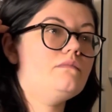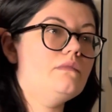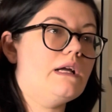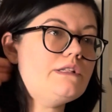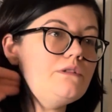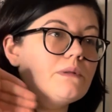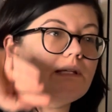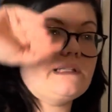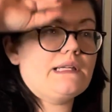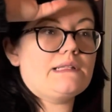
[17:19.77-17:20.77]
I do
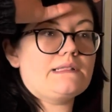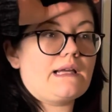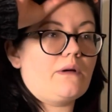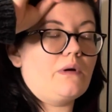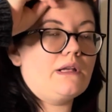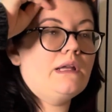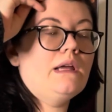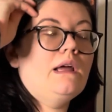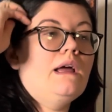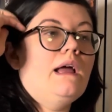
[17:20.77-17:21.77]
plan to get the second one,
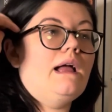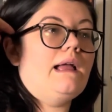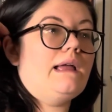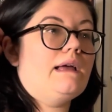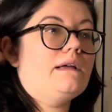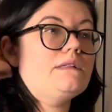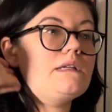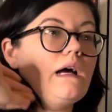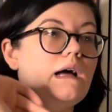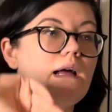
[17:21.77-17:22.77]
and
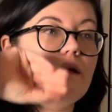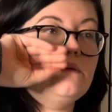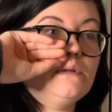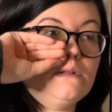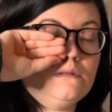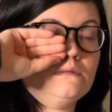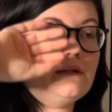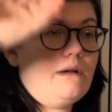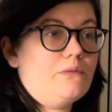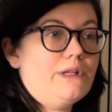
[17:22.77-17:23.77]

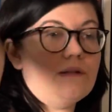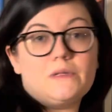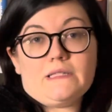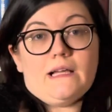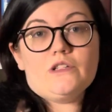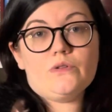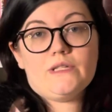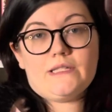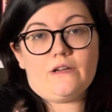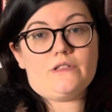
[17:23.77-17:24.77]
I'll read them because I enjoy
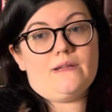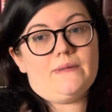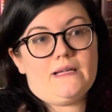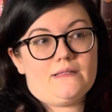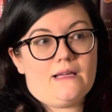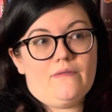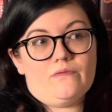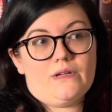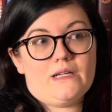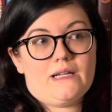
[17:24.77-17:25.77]
Sarah J. Maas. I haven't
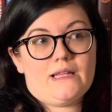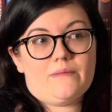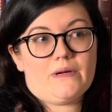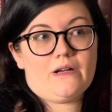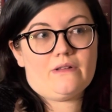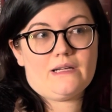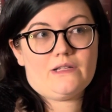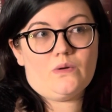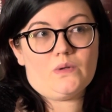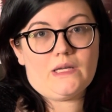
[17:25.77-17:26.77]
read anything by her that I
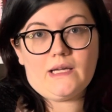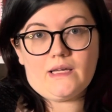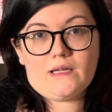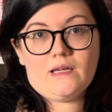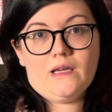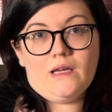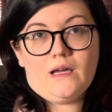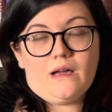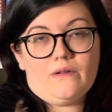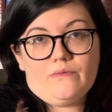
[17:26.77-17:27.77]
don't like.
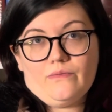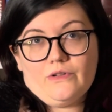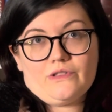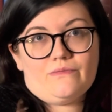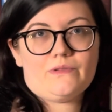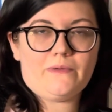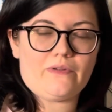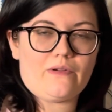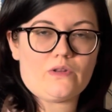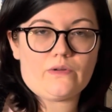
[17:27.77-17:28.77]
Which, to be
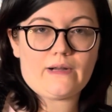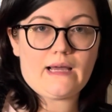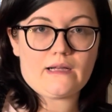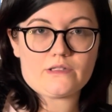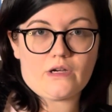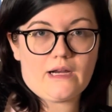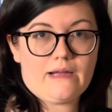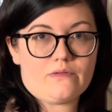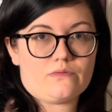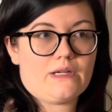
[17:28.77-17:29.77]
fair, I've only read ACOTAR. I
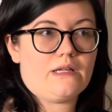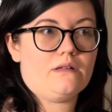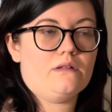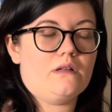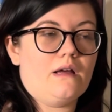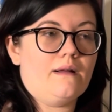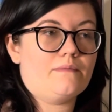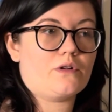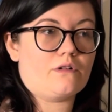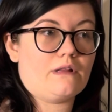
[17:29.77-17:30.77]
haven't read the
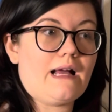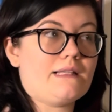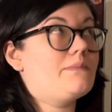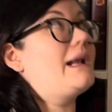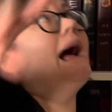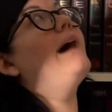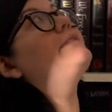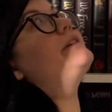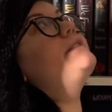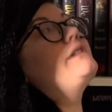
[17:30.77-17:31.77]
Throne of Glass, but I have
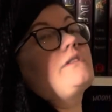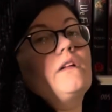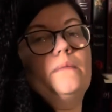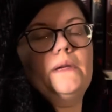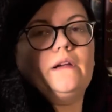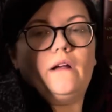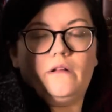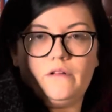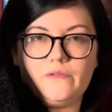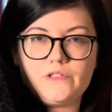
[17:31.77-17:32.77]
it. It's all up here. I
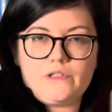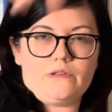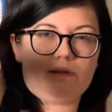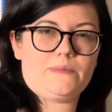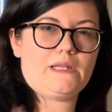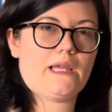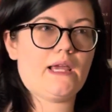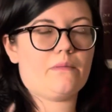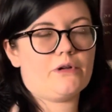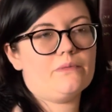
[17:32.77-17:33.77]
don't know if it shows up in the
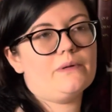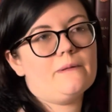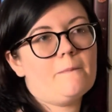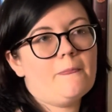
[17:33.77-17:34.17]
camera, but